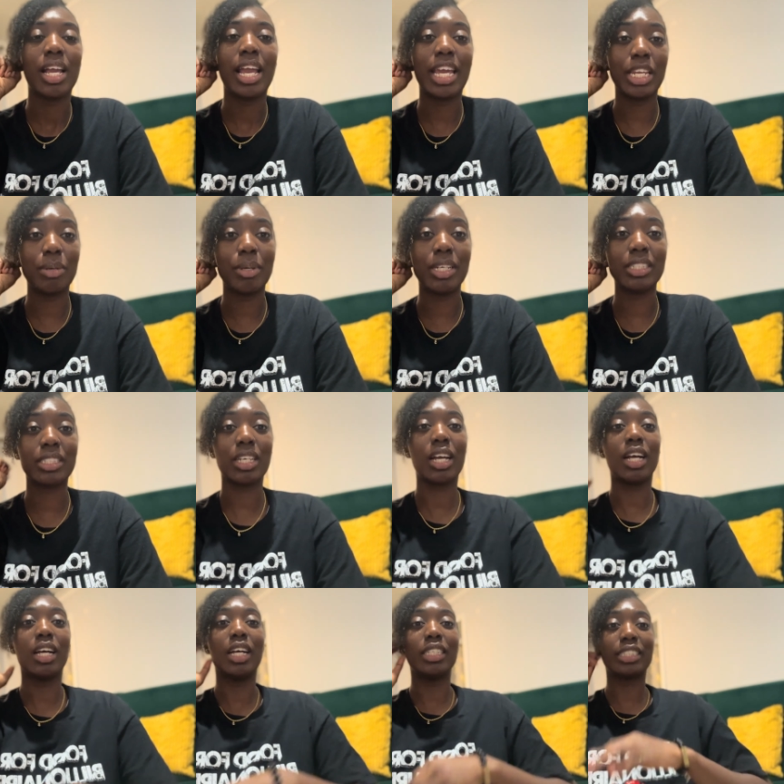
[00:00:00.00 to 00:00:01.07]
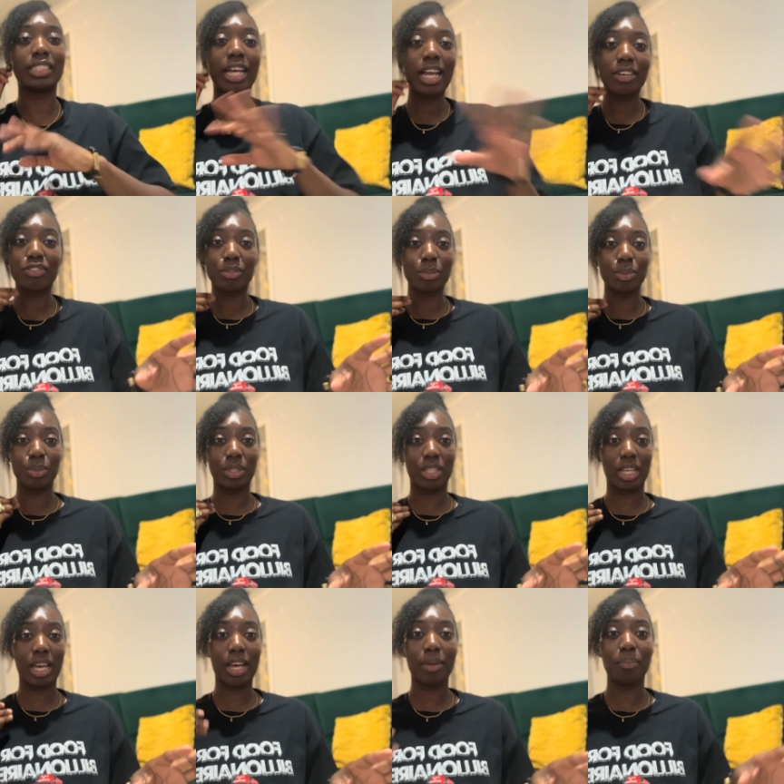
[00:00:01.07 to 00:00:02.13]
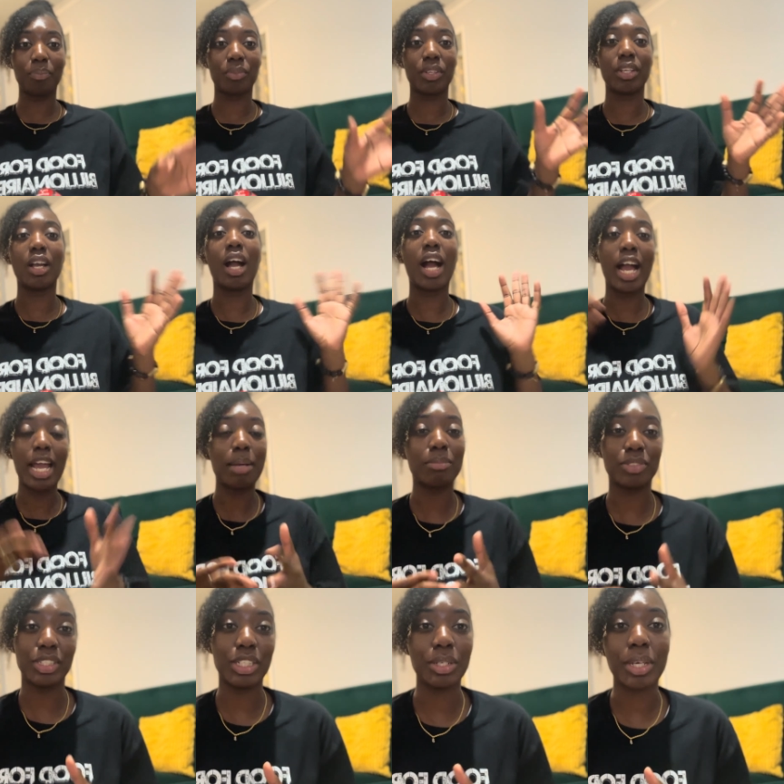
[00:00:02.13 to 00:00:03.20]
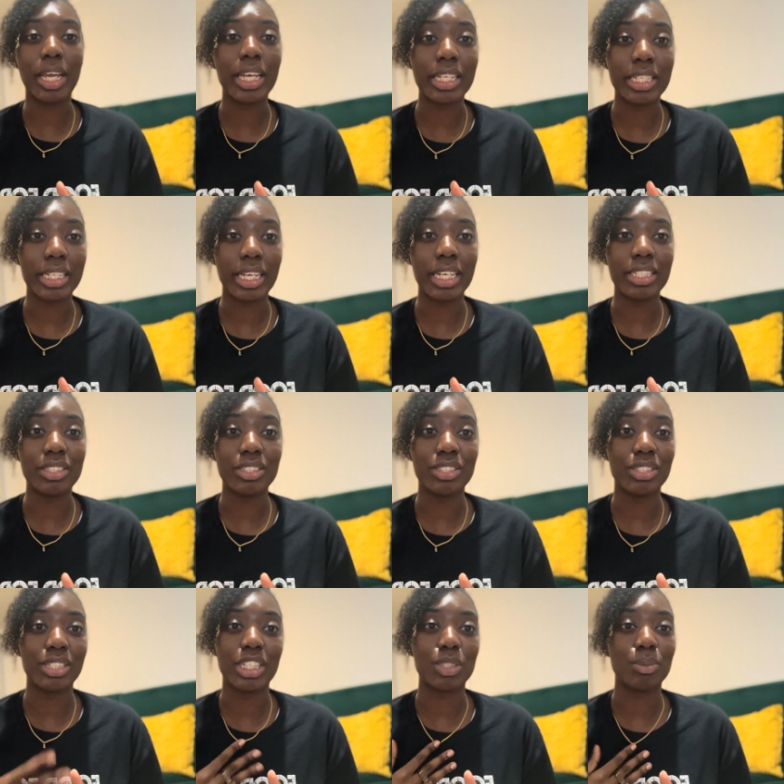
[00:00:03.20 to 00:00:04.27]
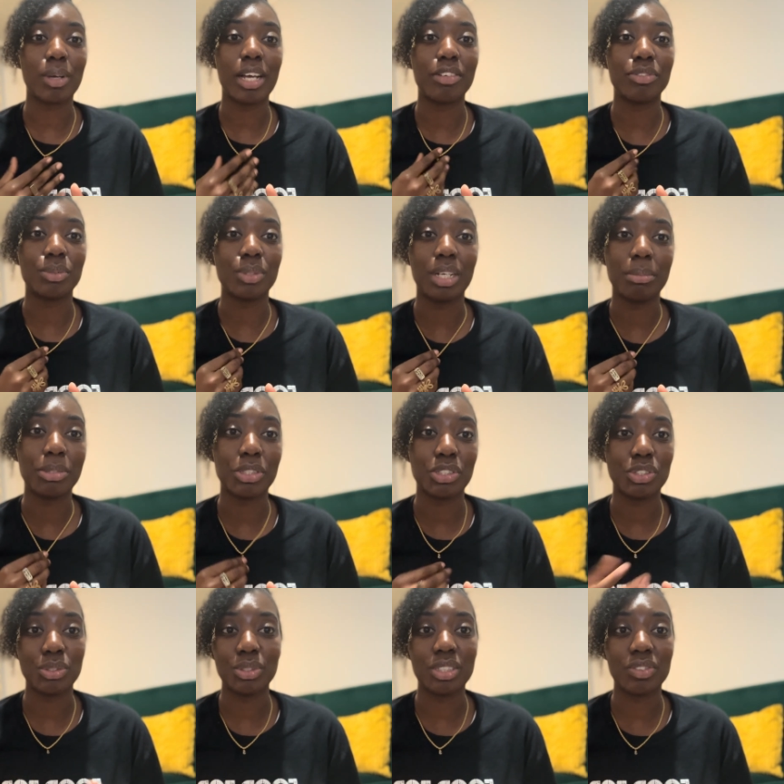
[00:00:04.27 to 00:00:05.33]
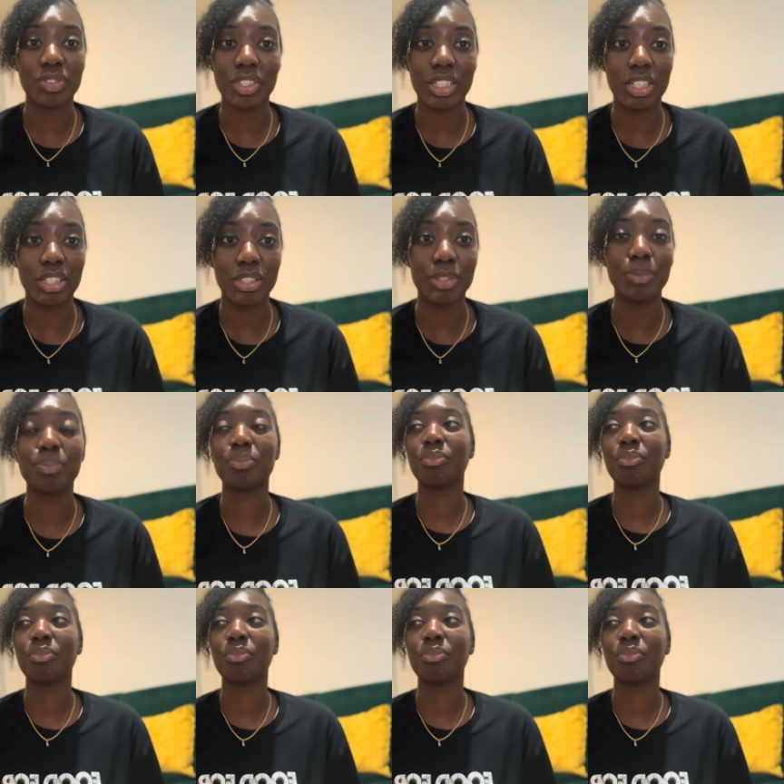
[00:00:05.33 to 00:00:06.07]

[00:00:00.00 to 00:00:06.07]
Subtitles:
Anyways, aside from all of that, I am relocating again. So that's why I thought, let me just do this video.